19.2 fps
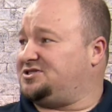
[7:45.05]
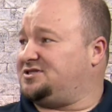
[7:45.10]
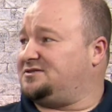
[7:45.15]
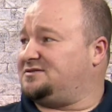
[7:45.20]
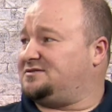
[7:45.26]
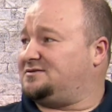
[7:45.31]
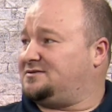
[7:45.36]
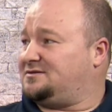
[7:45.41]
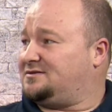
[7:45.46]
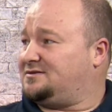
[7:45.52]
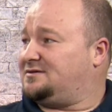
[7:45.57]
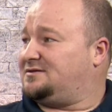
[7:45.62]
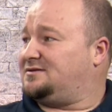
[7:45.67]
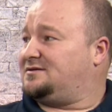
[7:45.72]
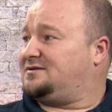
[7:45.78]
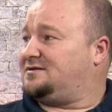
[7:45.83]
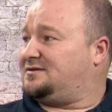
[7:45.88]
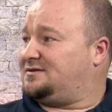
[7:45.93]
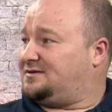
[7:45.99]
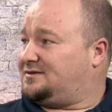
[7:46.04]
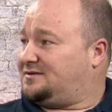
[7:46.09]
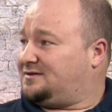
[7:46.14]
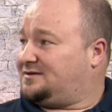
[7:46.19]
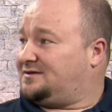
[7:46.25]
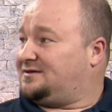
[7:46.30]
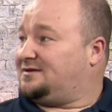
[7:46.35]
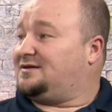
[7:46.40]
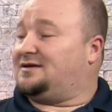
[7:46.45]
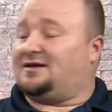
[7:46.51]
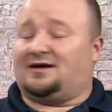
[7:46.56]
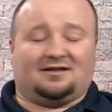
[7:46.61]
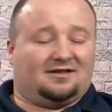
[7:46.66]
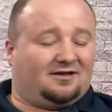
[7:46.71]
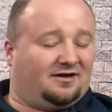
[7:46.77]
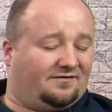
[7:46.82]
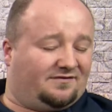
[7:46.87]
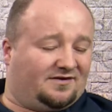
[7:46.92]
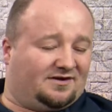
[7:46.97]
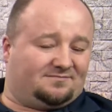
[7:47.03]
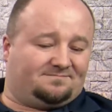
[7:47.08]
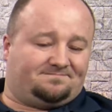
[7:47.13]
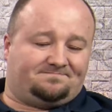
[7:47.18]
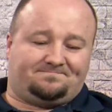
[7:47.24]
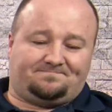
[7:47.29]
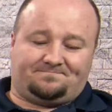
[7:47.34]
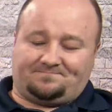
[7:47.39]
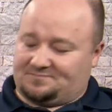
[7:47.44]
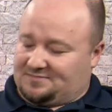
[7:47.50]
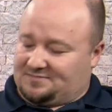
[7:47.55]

They want to kick bleep is what they want to do. Have you heard about that?